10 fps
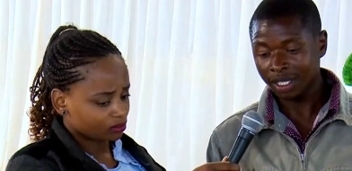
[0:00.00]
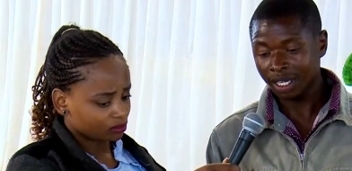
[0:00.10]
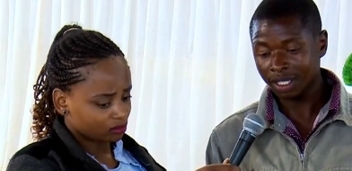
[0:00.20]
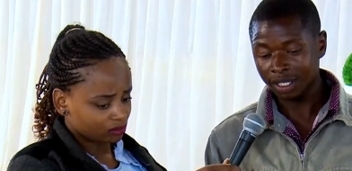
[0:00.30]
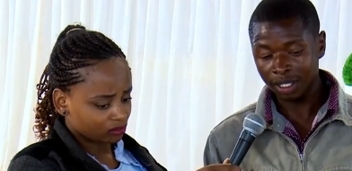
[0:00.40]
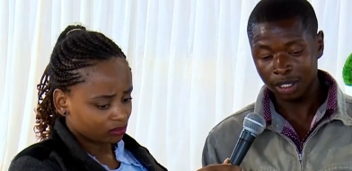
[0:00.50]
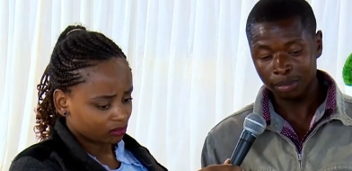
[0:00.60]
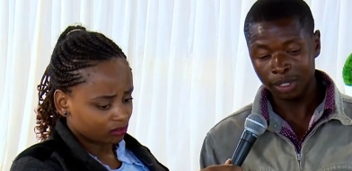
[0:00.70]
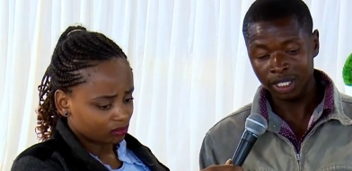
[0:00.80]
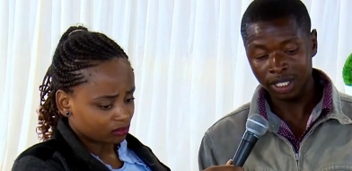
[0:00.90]
Speaker 1: that
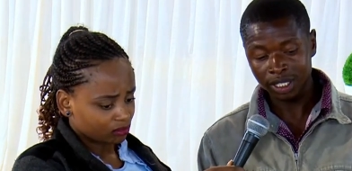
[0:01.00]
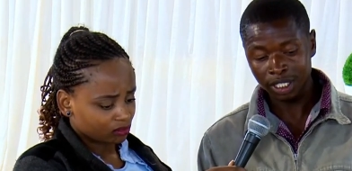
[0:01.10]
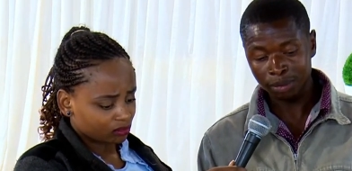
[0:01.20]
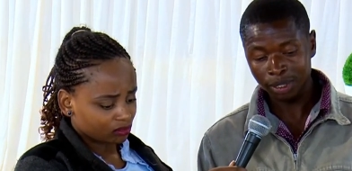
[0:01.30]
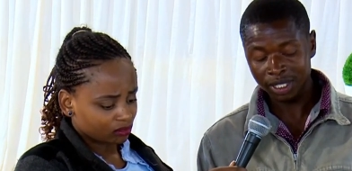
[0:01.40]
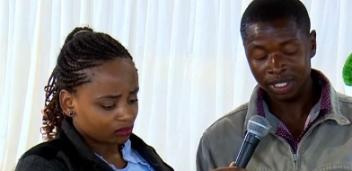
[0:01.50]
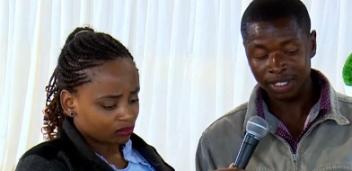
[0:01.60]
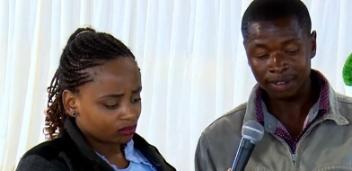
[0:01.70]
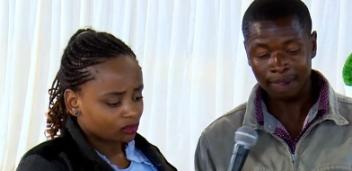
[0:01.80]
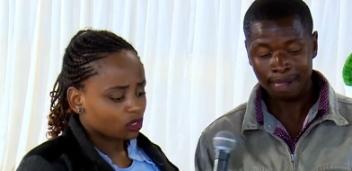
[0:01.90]
dead person.
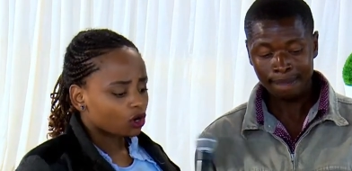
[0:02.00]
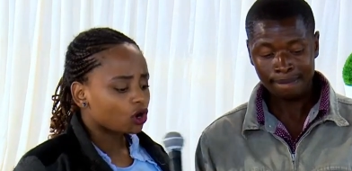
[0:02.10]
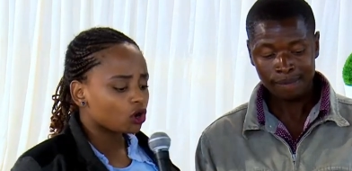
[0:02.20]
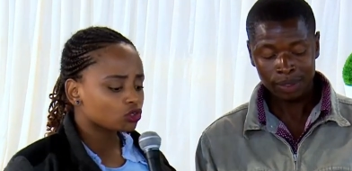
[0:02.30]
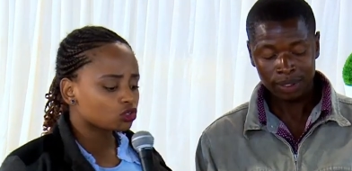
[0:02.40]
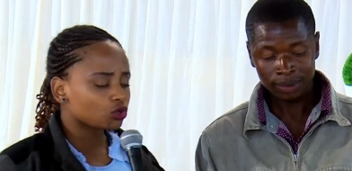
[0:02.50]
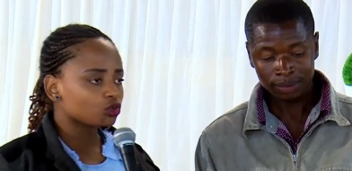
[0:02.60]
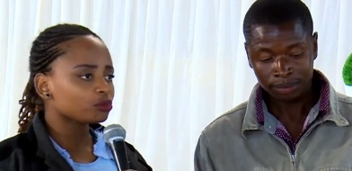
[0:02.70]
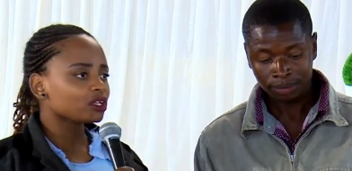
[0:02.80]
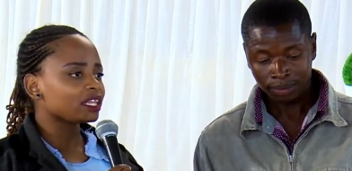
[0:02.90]
Speaker 2: Oh, so
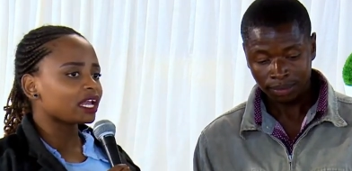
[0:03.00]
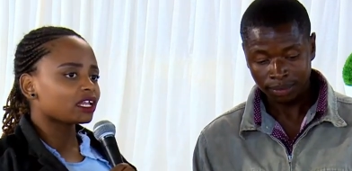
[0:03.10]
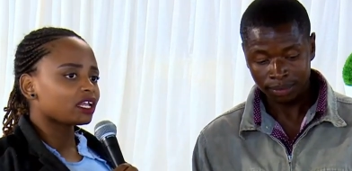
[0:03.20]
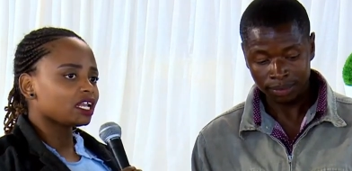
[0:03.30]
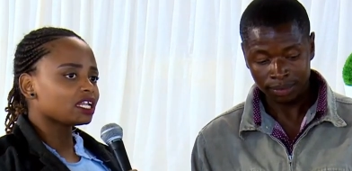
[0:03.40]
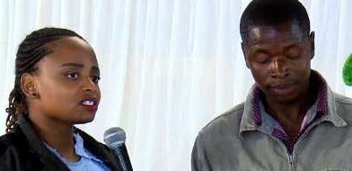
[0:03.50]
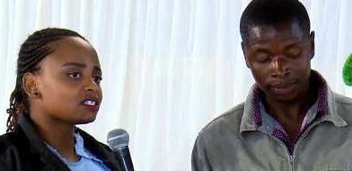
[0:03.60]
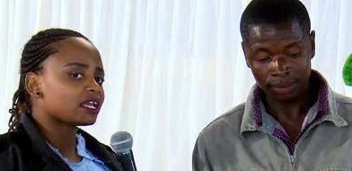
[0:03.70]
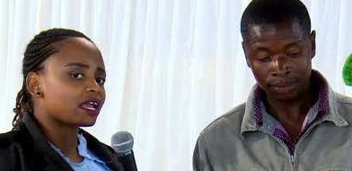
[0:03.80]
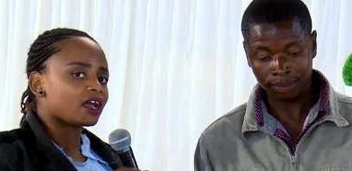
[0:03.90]
you mean that let's
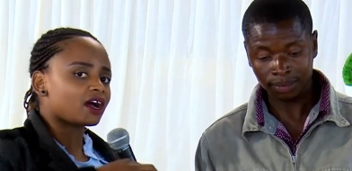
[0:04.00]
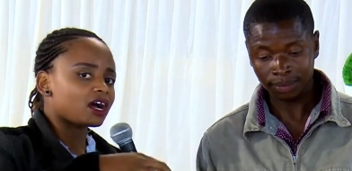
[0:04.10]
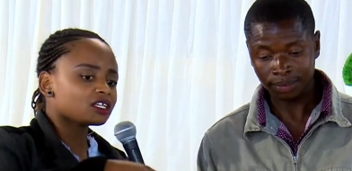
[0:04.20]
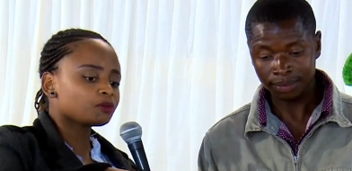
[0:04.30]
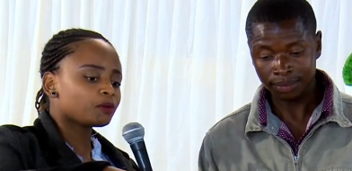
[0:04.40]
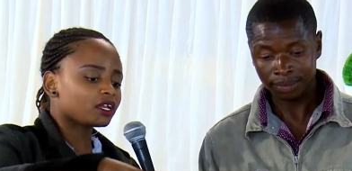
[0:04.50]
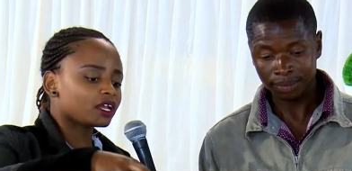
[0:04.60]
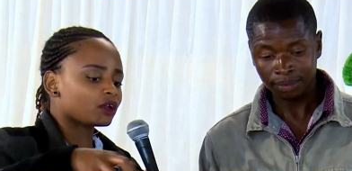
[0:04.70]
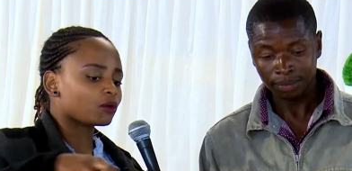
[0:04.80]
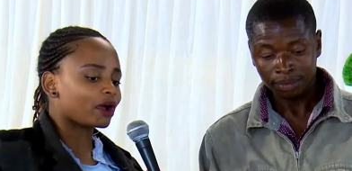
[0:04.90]
say a husband
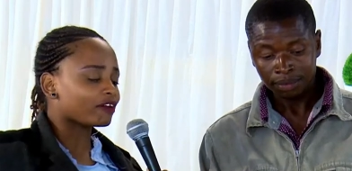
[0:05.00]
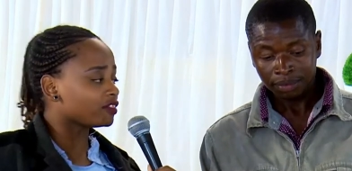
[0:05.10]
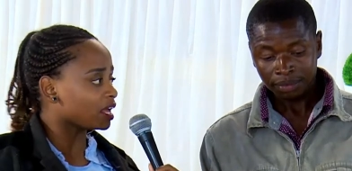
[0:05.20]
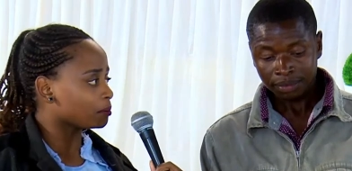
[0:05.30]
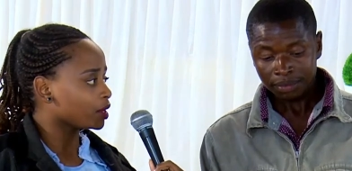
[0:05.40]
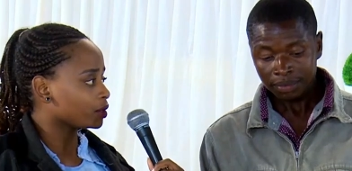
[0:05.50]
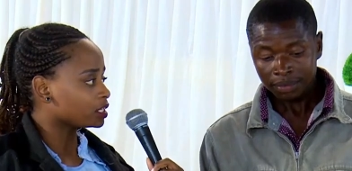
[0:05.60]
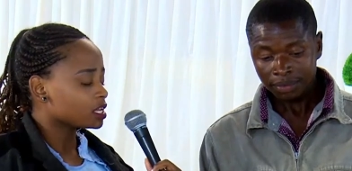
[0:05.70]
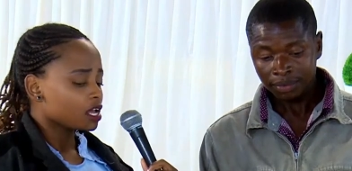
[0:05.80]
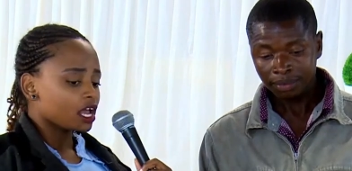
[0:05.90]
and a wife they are
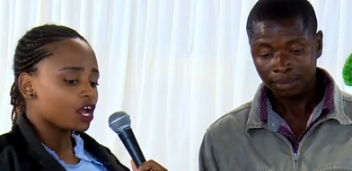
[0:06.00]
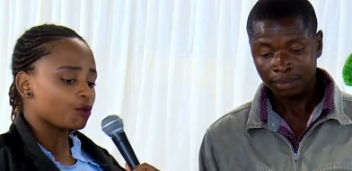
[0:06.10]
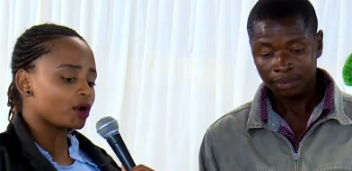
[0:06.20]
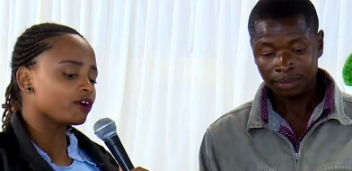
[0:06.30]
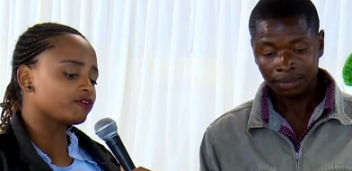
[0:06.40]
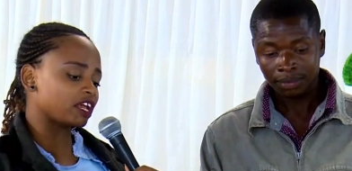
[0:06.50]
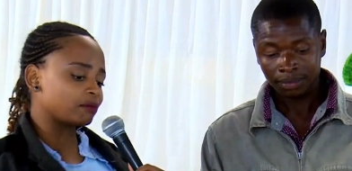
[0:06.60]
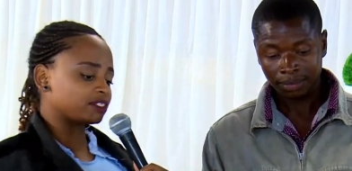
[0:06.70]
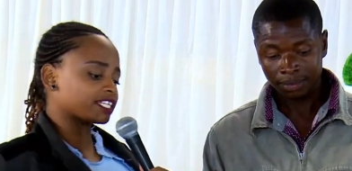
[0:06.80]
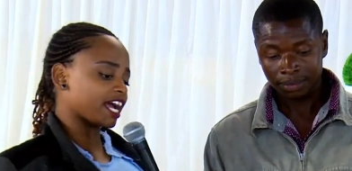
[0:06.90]
married and one of
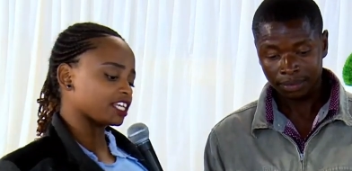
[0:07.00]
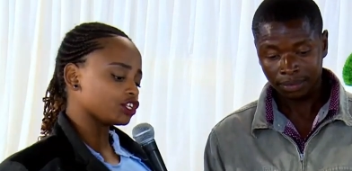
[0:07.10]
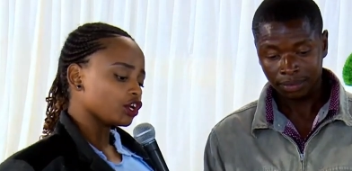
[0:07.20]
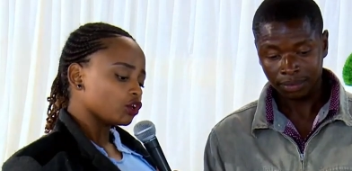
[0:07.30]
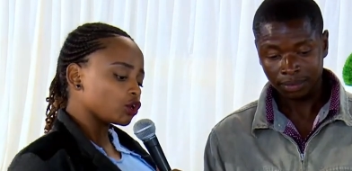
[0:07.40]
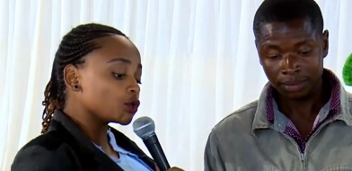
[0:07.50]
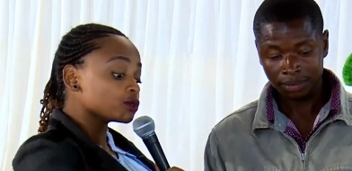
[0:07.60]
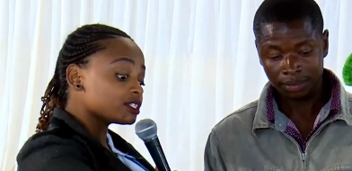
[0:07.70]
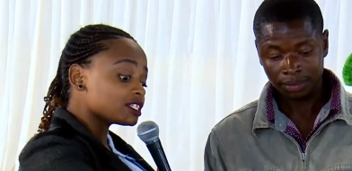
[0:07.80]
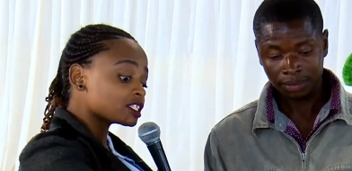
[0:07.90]
them dies. You
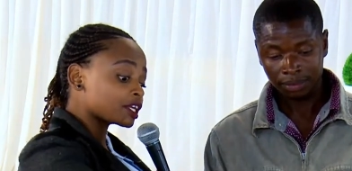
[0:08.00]
use this